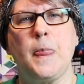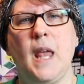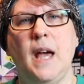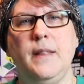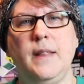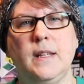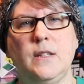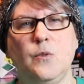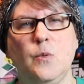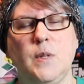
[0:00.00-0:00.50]

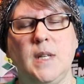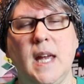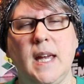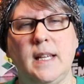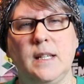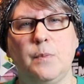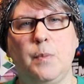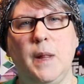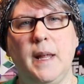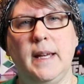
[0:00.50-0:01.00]
And this one
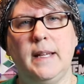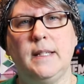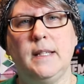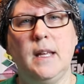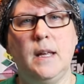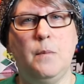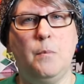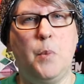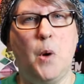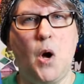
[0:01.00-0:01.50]
takes place
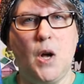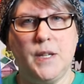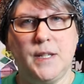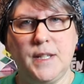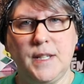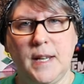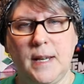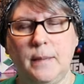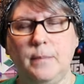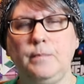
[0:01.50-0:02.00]
in
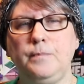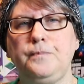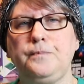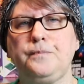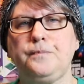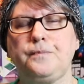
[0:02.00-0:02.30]
Boston,